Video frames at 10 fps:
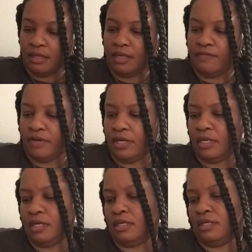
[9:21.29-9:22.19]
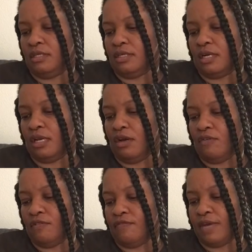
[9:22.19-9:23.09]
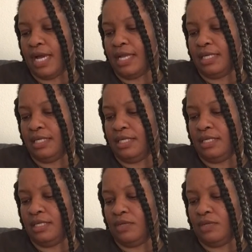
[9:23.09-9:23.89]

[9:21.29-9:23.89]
of Clover Valley